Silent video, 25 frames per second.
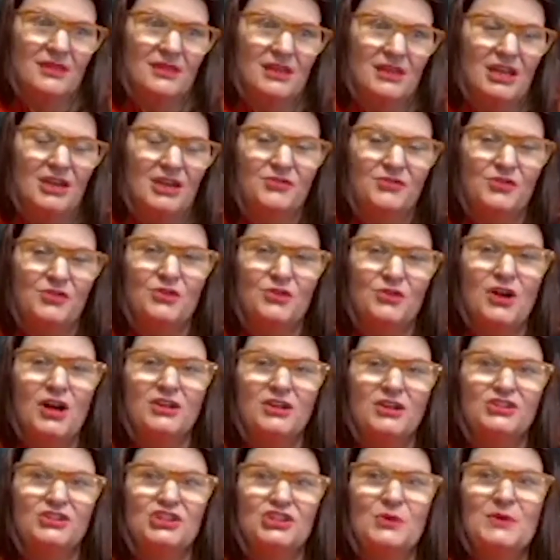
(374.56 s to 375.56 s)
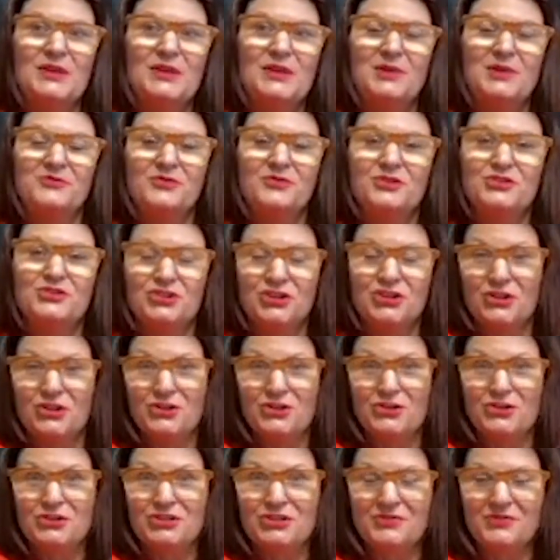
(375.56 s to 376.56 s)
if you're not showing up for
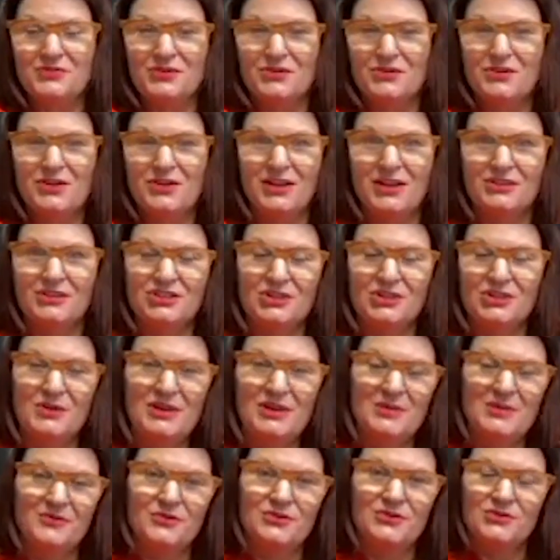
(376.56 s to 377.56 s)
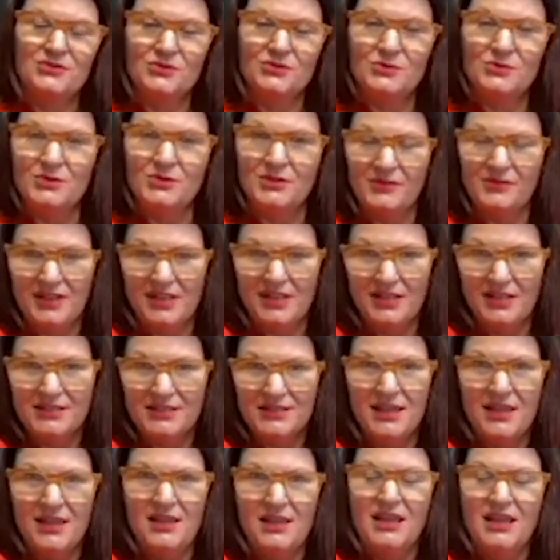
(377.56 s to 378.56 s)
church, if you're not showing up for school
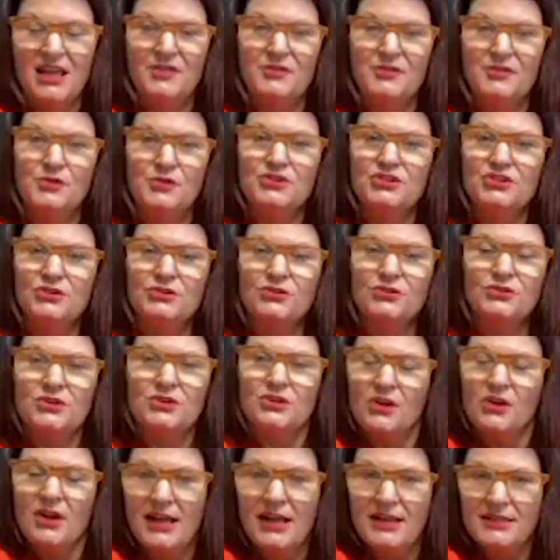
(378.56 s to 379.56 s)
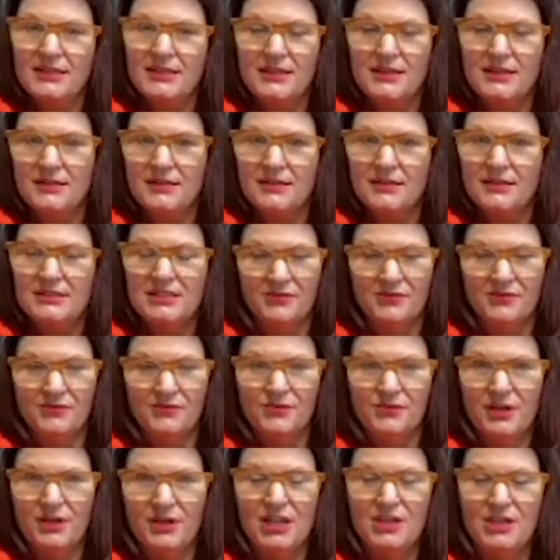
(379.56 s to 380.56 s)
events, if your children are acting
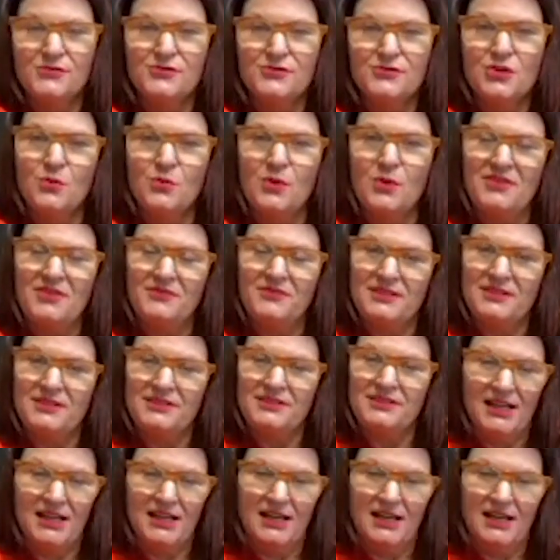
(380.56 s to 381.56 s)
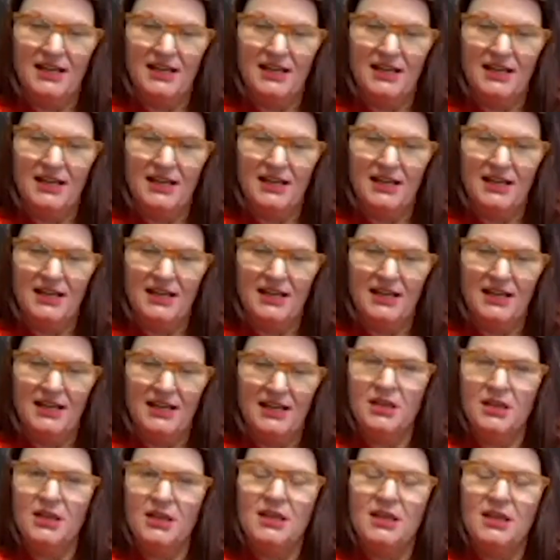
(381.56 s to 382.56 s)
different, if your wife is acting different,
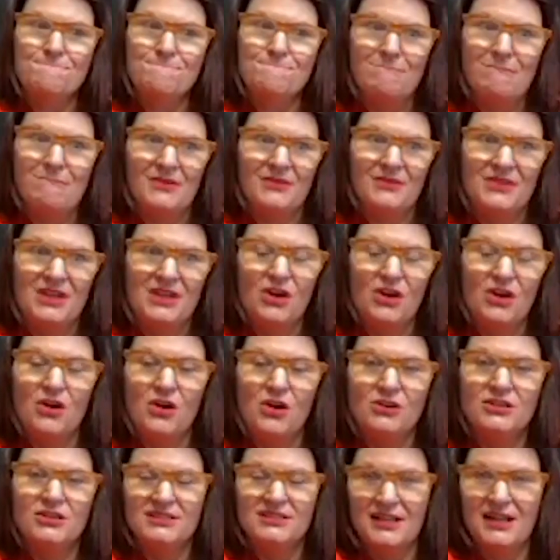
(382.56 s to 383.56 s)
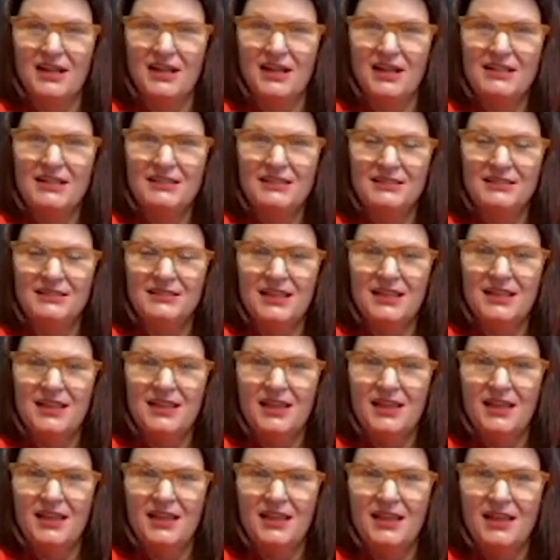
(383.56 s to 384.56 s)
there are signs.
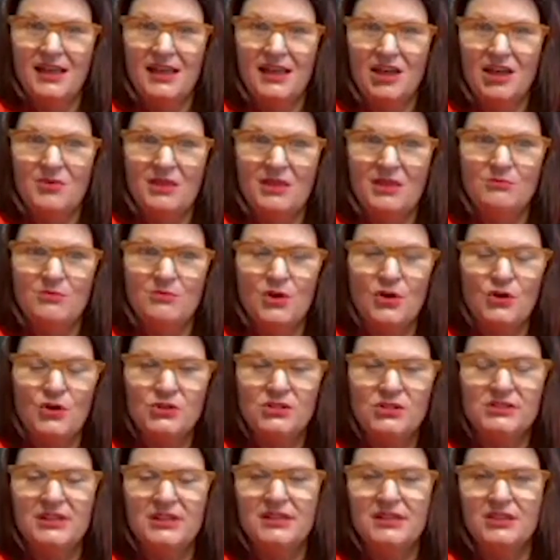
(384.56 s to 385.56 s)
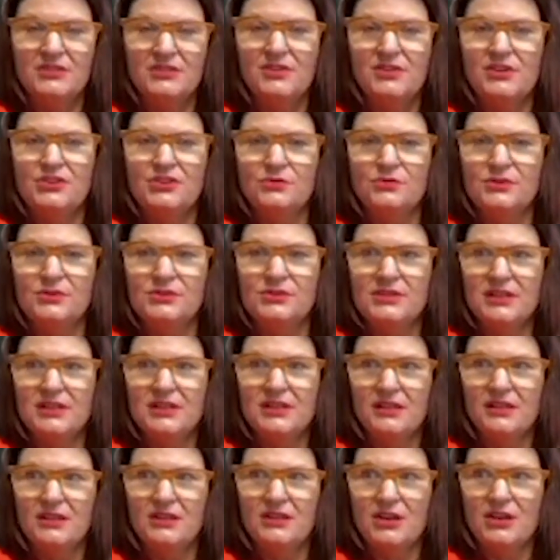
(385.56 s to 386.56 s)
And most individuals,
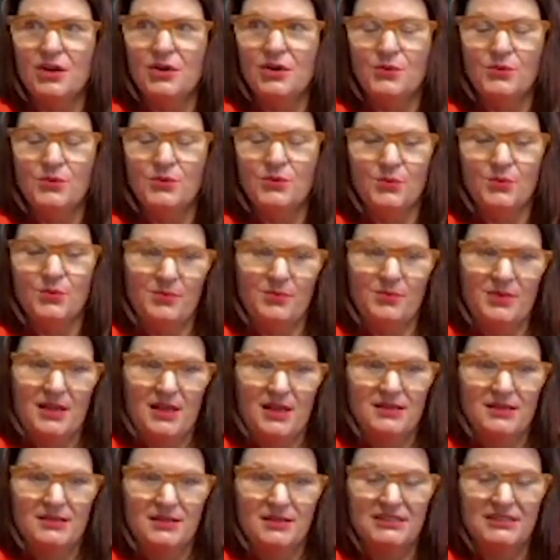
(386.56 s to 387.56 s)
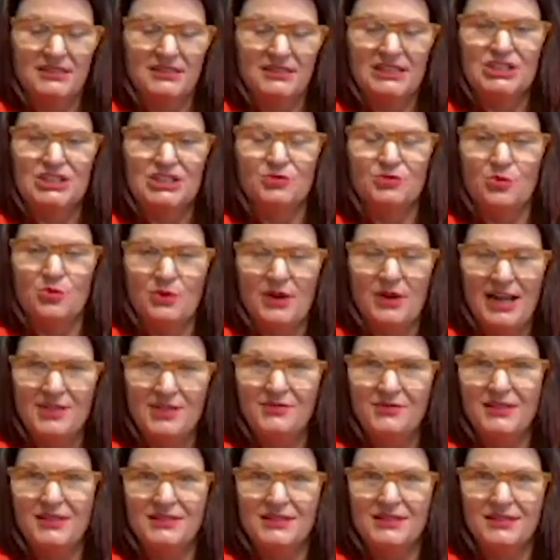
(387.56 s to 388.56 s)
because it is such a
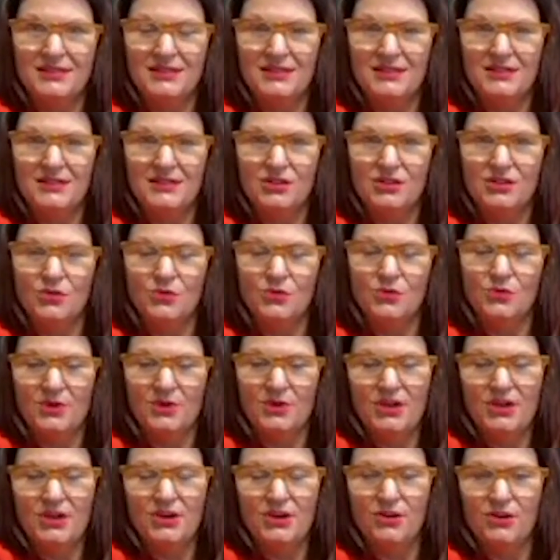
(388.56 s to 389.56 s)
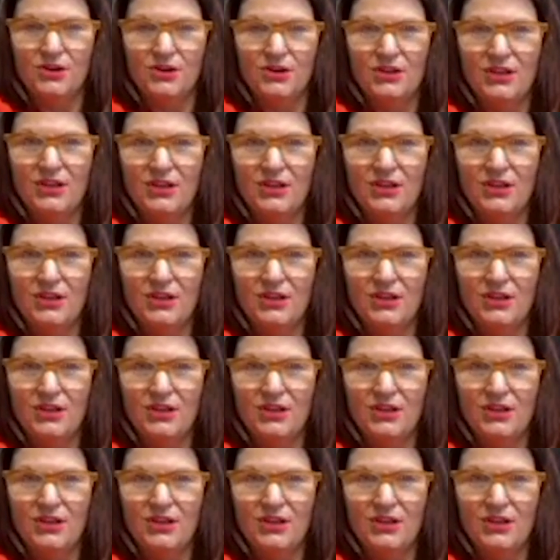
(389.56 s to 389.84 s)
private career,